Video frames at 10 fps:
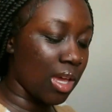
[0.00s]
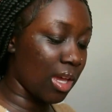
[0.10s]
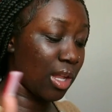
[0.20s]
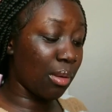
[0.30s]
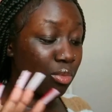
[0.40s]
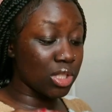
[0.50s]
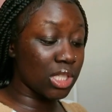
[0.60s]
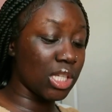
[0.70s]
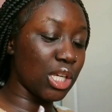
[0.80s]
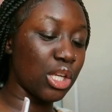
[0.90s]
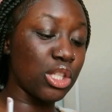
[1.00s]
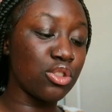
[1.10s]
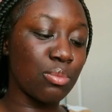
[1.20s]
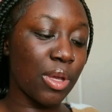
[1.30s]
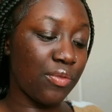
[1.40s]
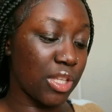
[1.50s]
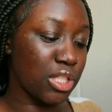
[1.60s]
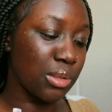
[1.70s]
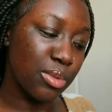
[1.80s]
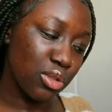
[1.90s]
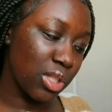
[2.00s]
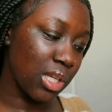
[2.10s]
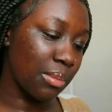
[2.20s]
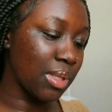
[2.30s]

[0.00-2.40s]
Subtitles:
and I'm once again gonna use my Fenty Beauty